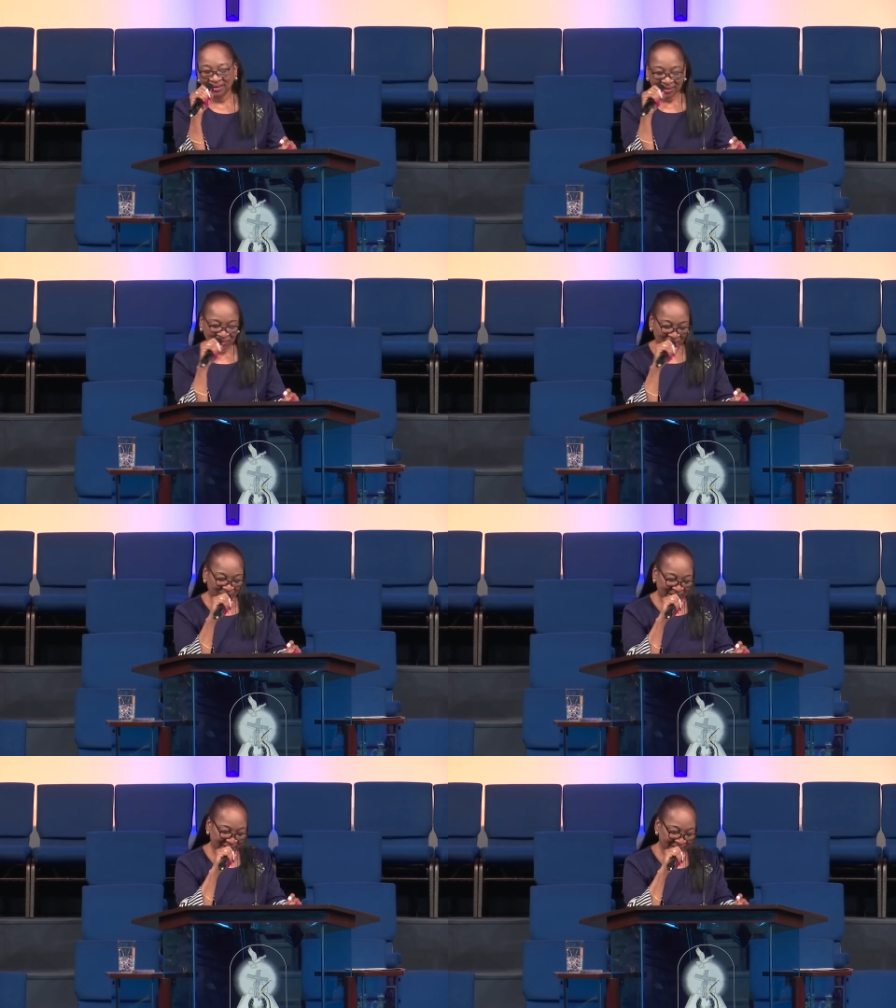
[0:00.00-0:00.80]

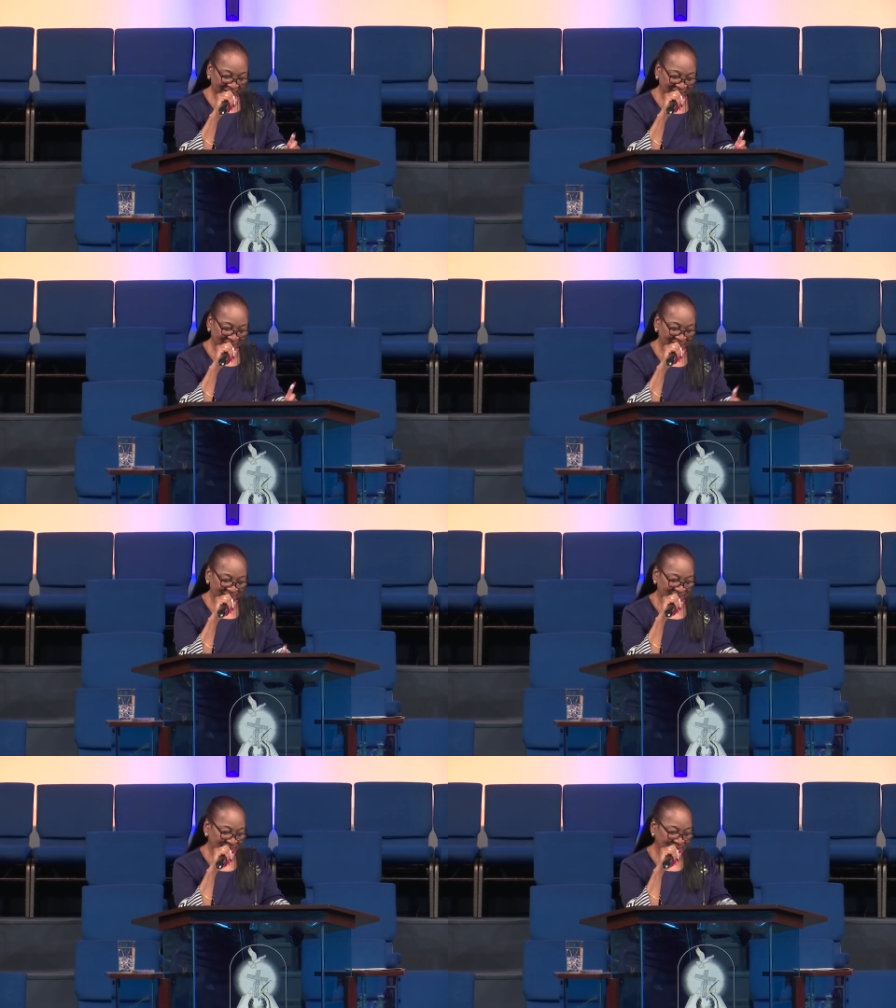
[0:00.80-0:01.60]
Rabbi,
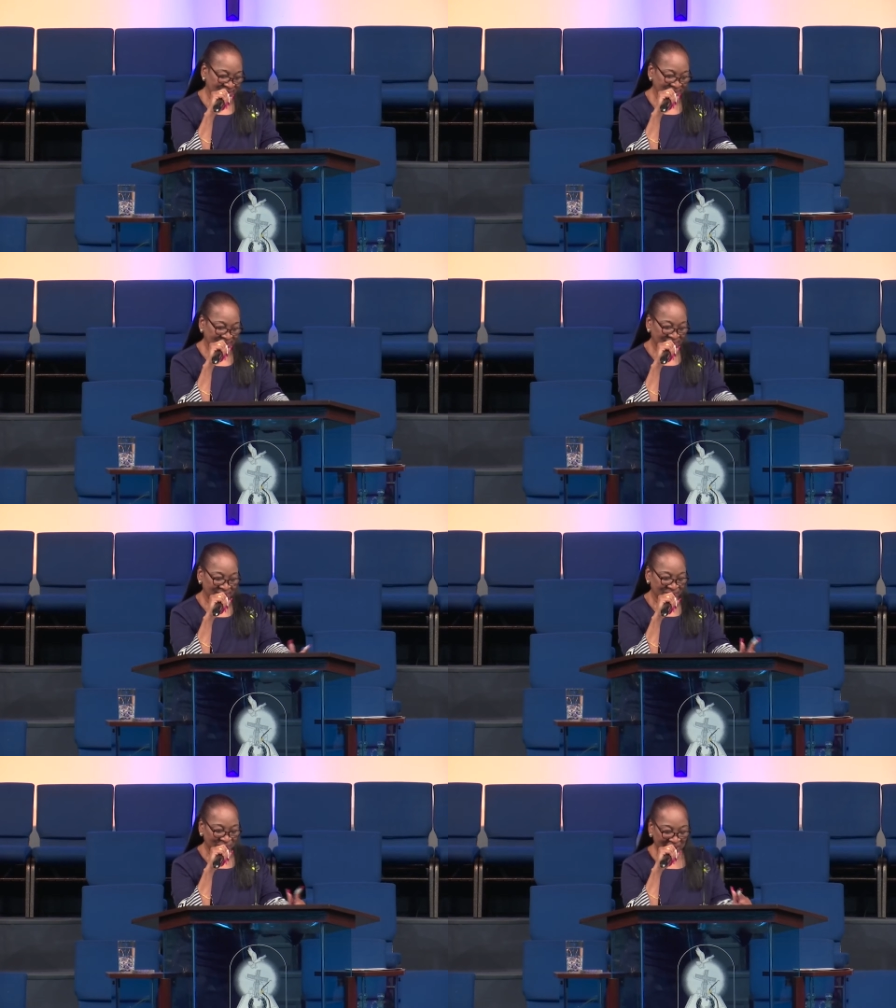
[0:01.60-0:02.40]

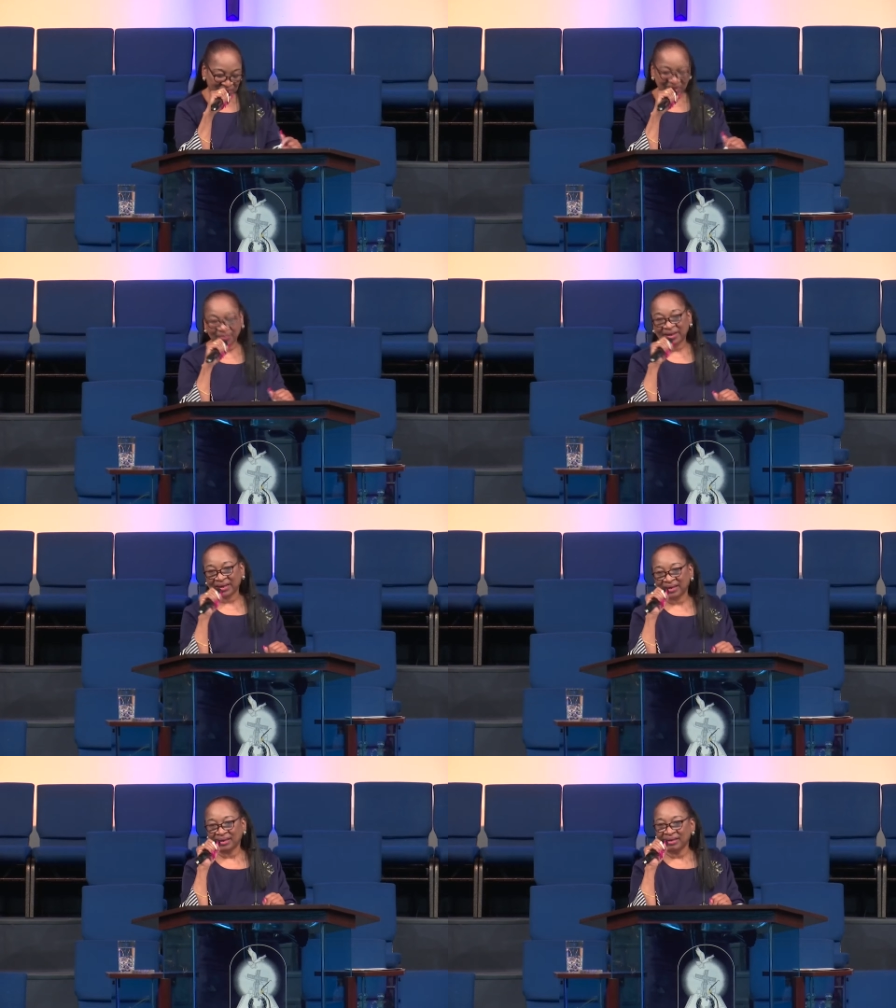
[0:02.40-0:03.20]
my
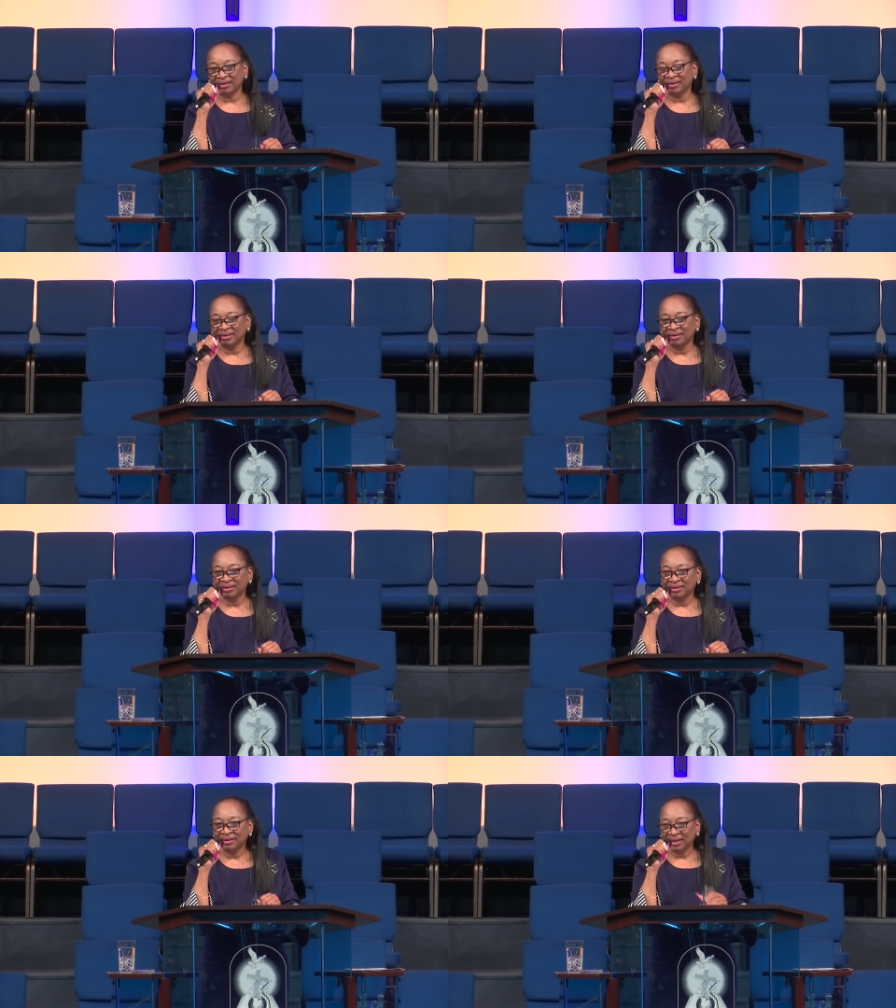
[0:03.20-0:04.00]
rabbi,
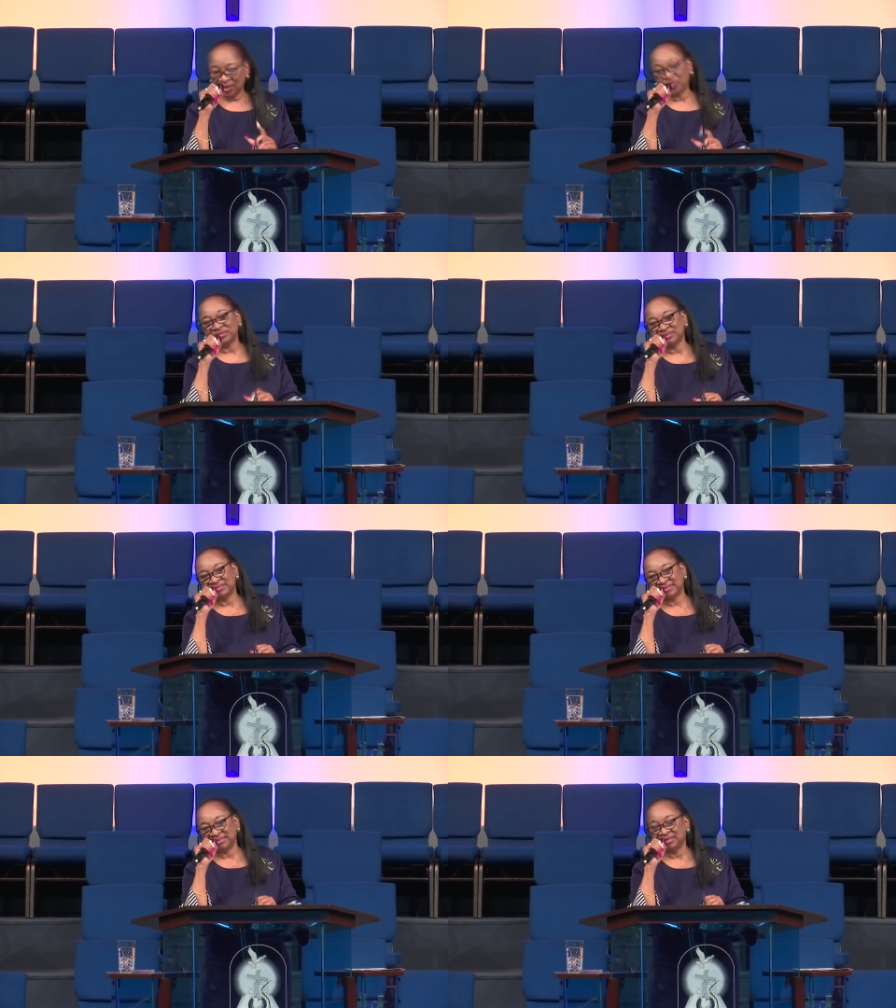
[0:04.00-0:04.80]
I want to
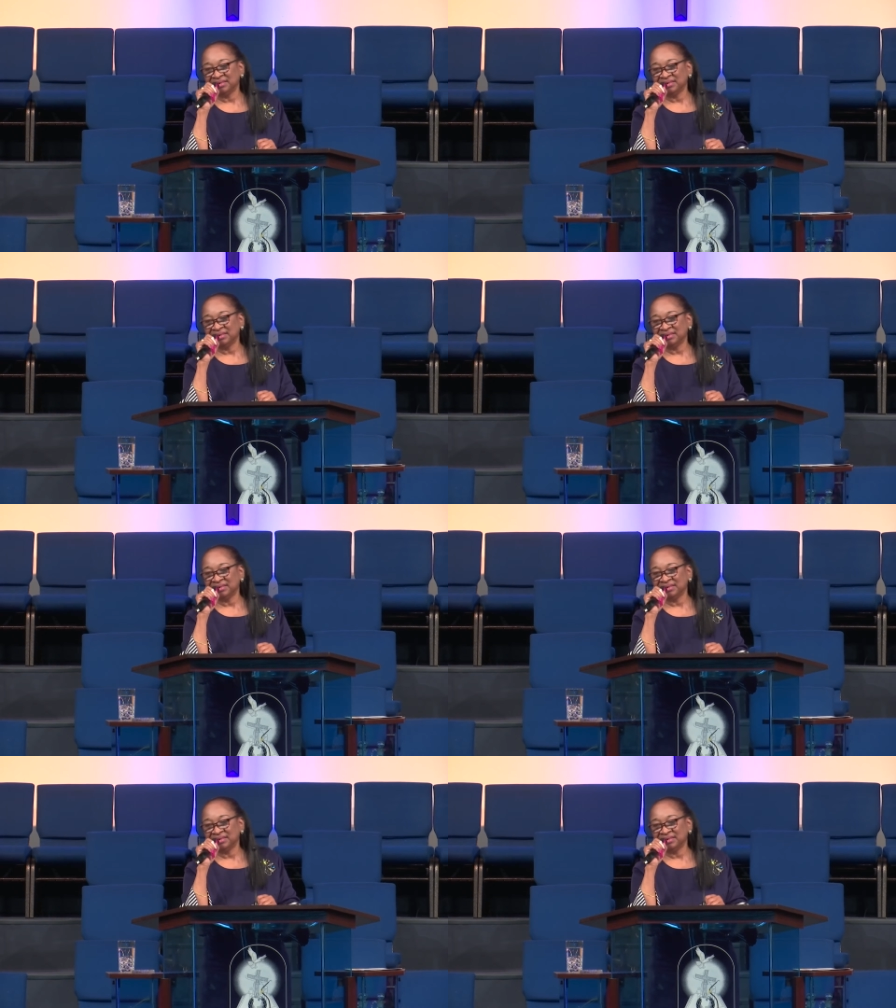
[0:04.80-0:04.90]
see.